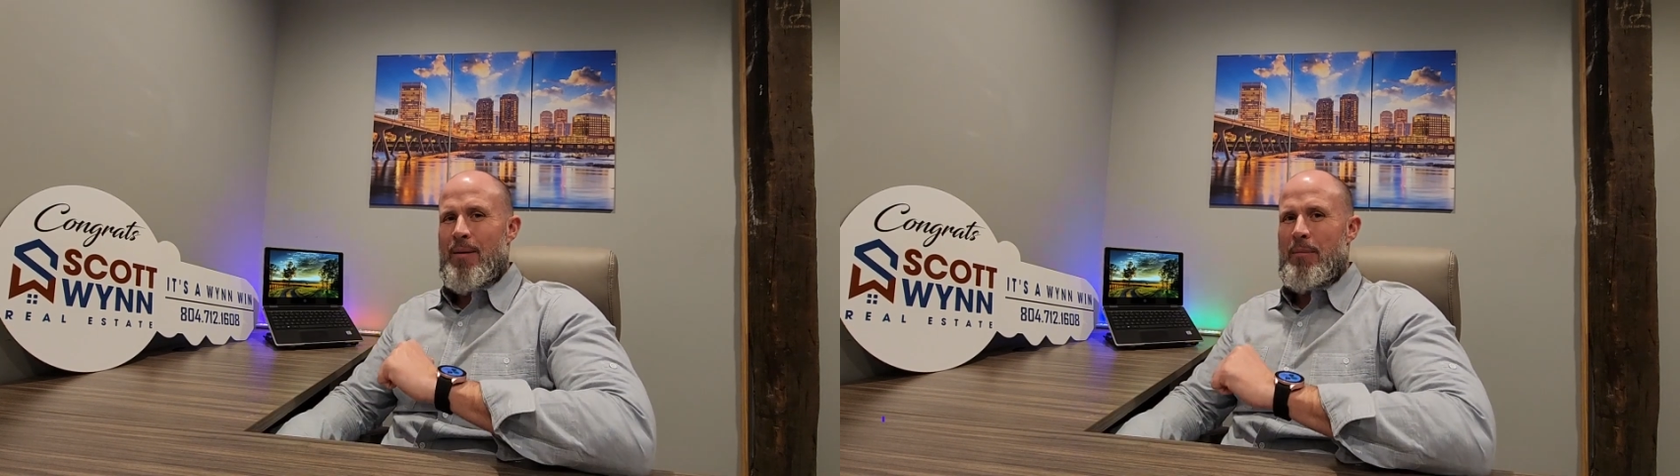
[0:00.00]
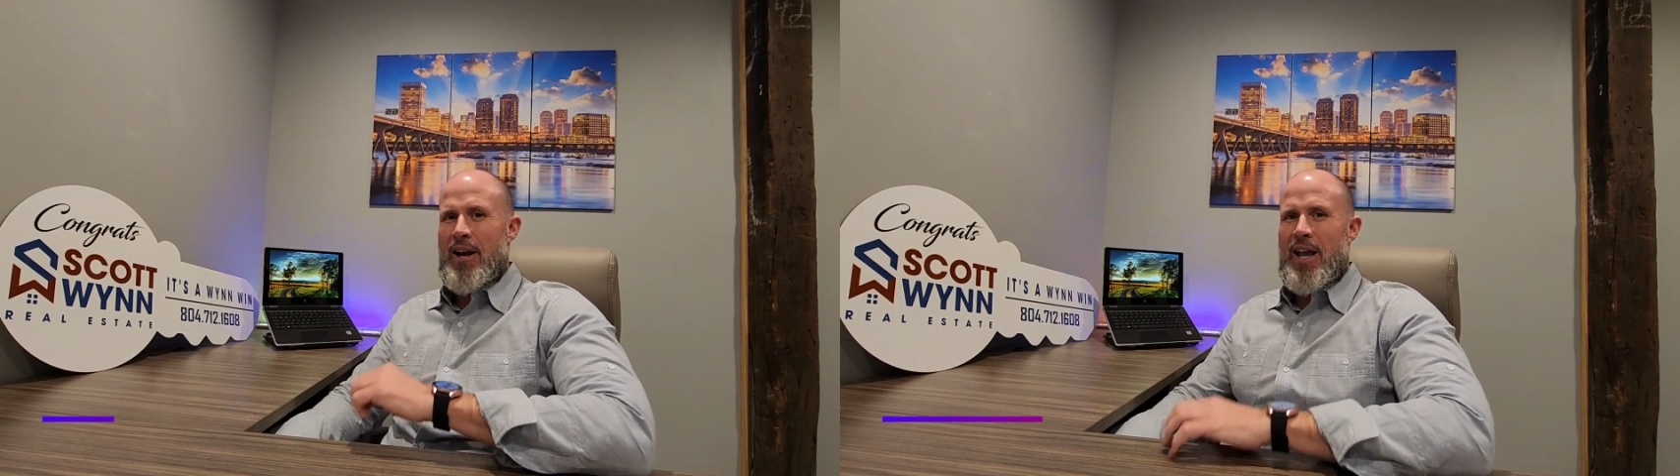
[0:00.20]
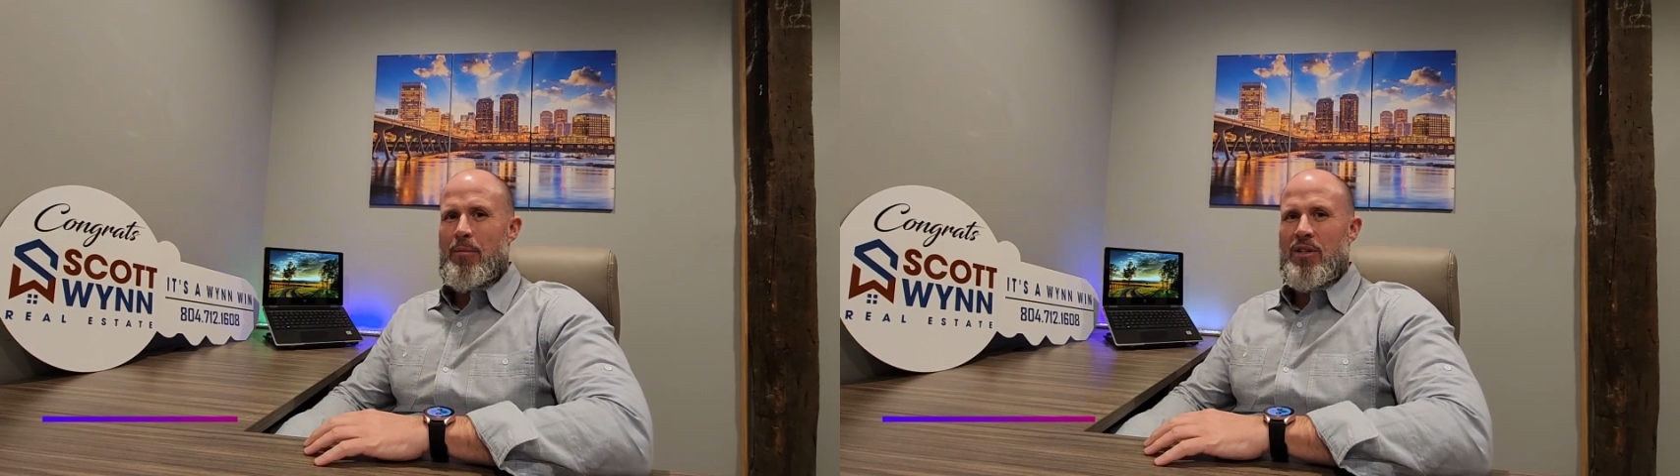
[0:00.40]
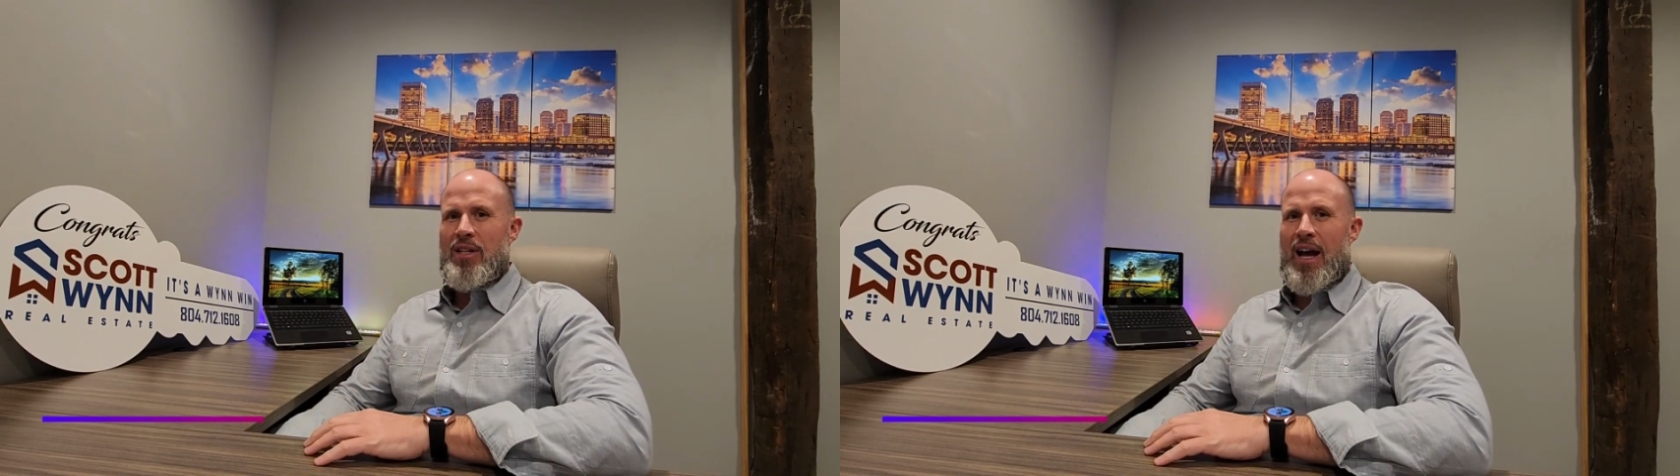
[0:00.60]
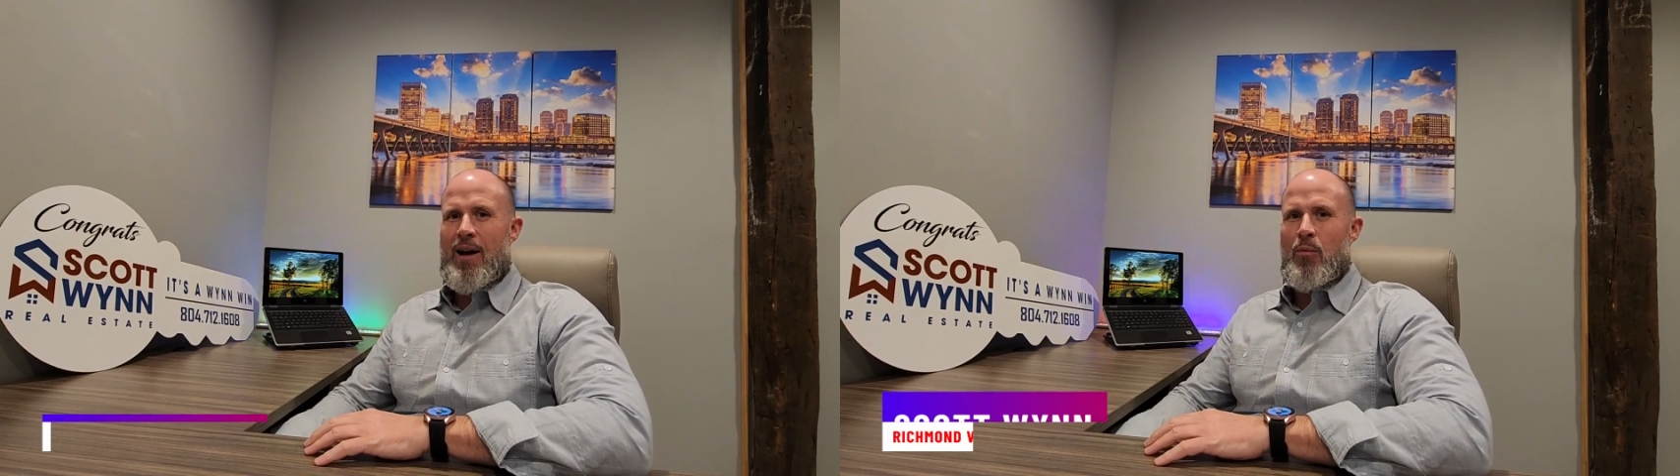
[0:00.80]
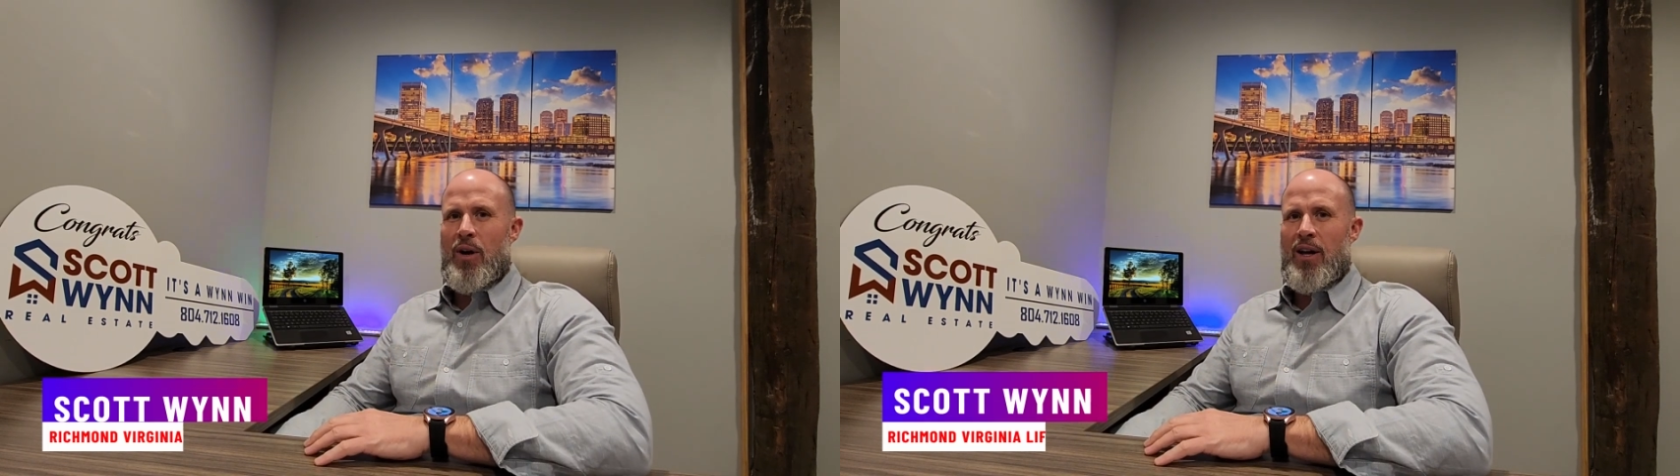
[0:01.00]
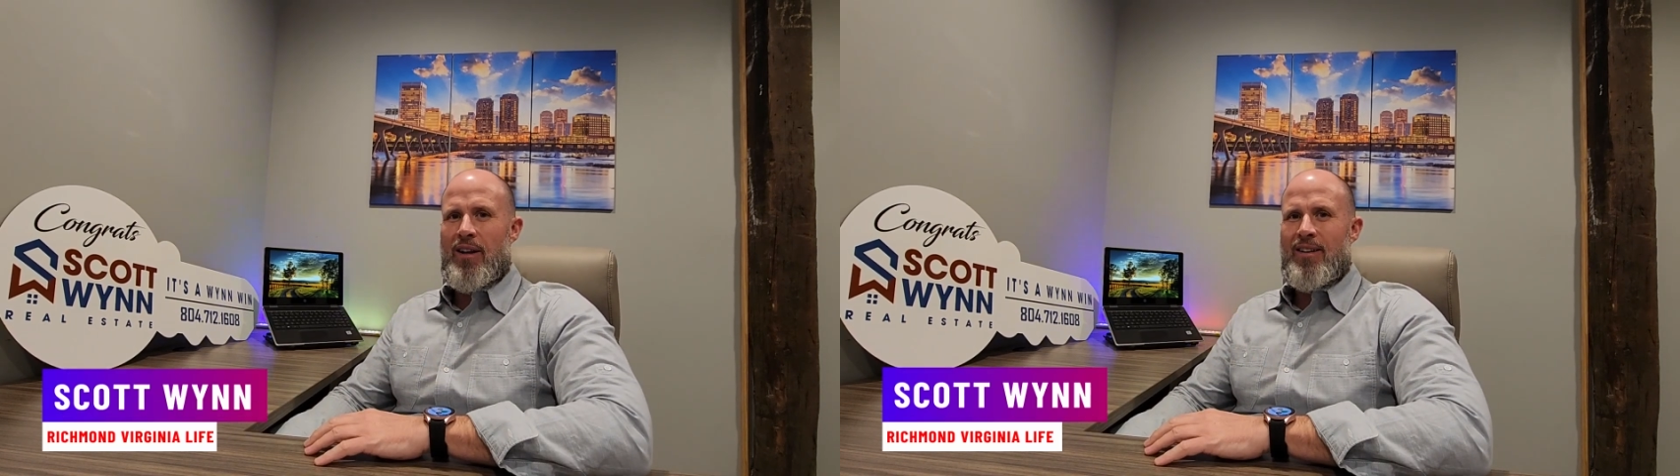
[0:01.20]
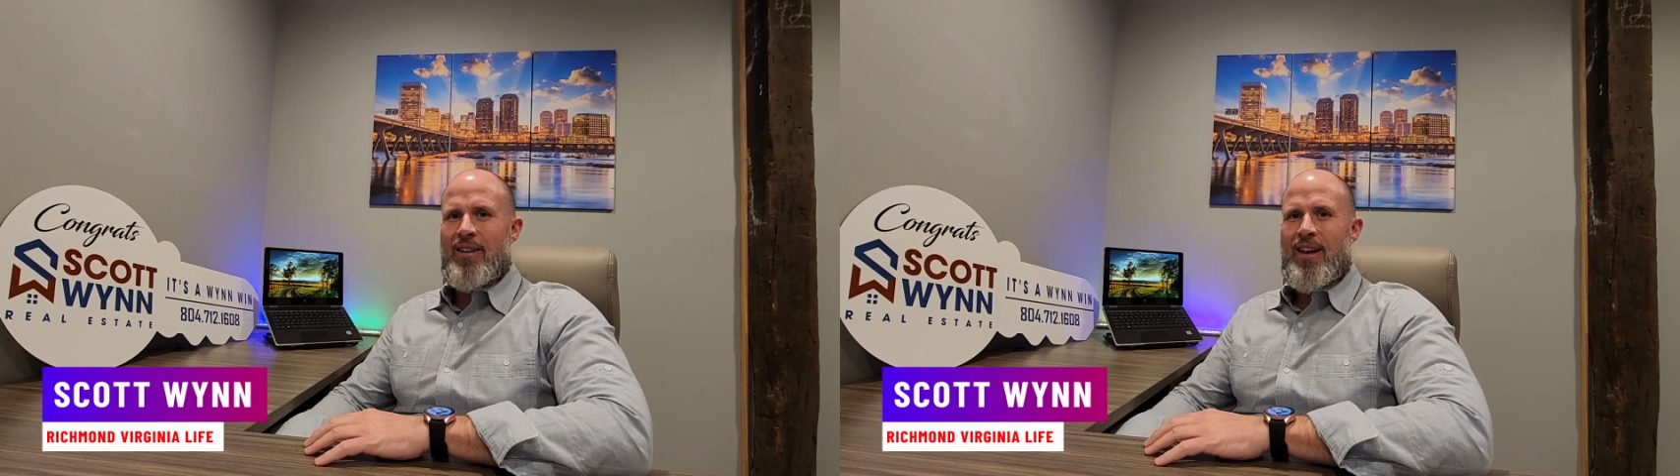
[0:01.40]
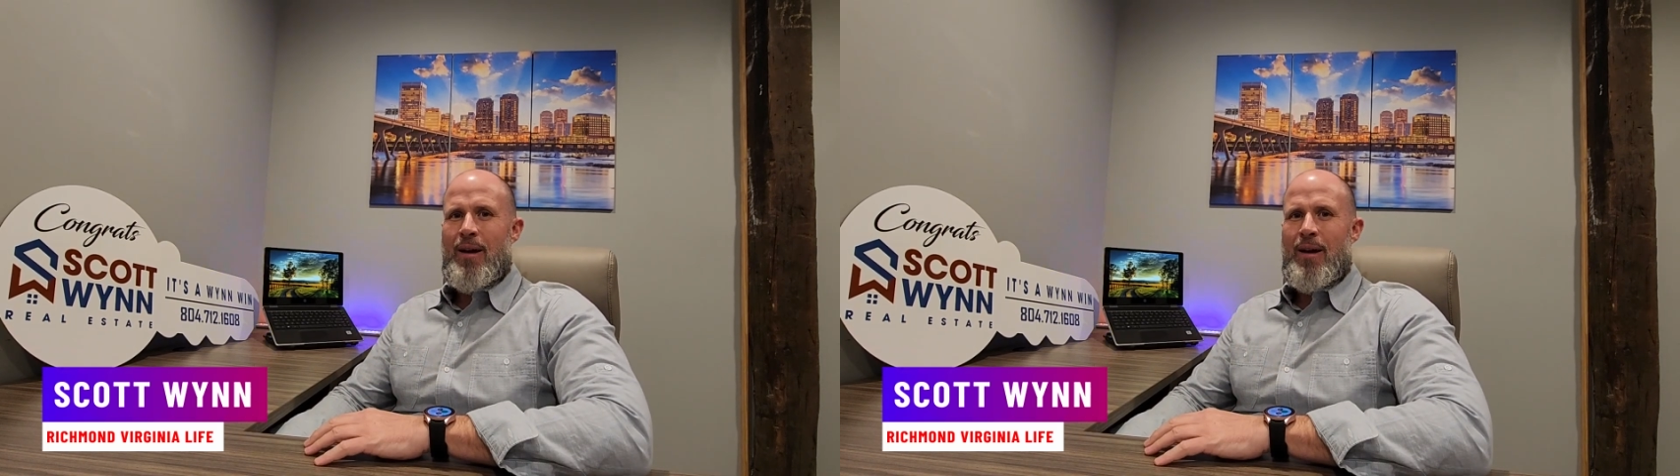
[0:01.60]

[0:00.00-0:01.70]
My name is Scott Wynn.